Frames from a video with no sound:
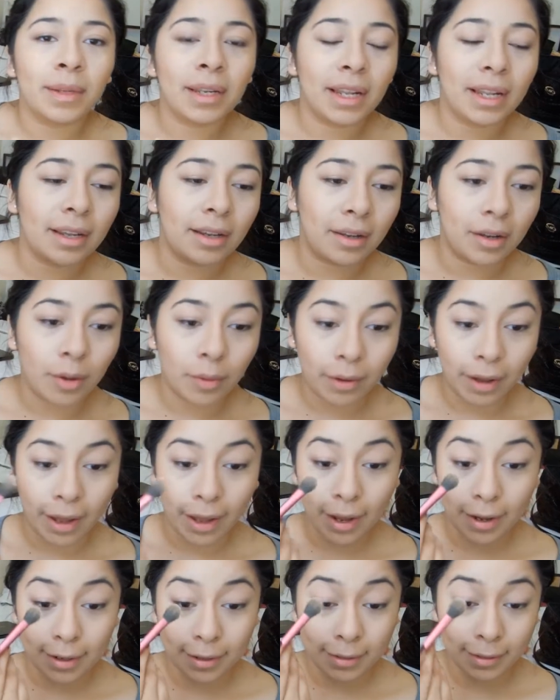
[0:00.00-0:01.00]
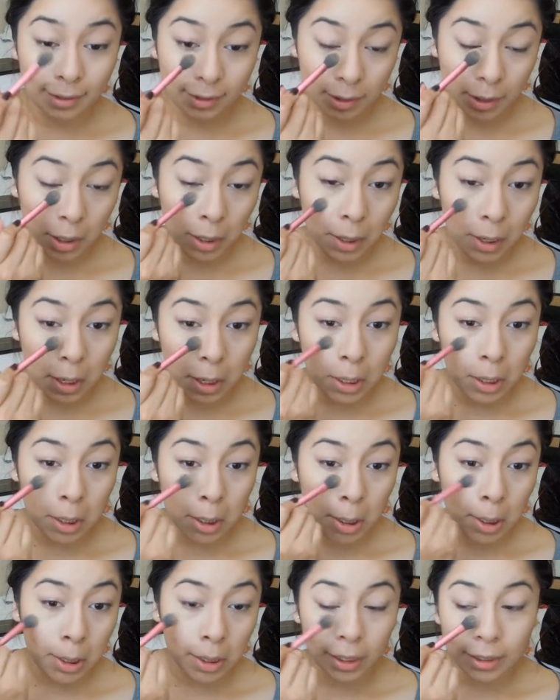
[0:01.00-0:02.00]
be like, okay guys,
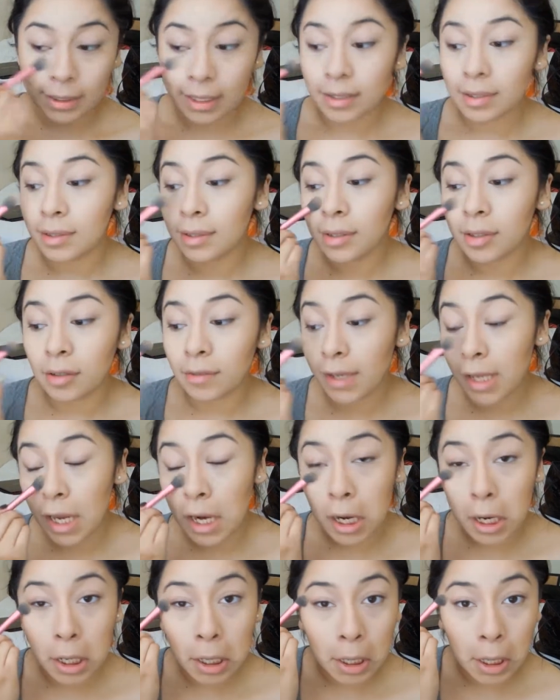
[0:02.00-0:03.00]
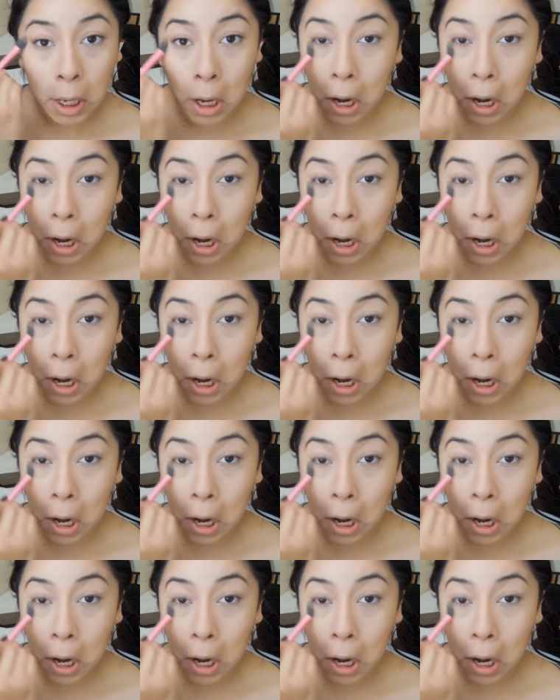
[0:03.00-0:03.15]
because I have to look over here.